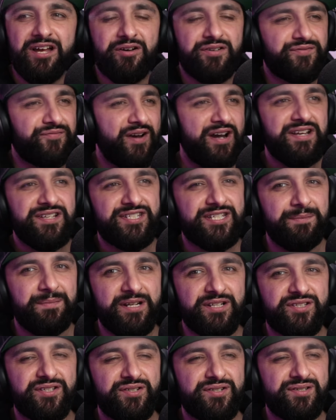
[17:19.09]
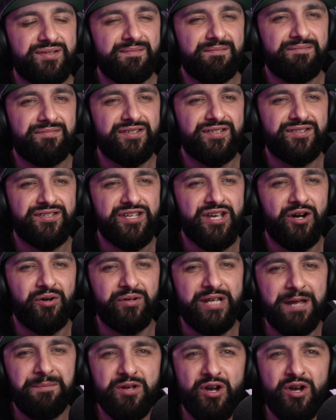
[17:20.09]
It's very similar to the, the old game.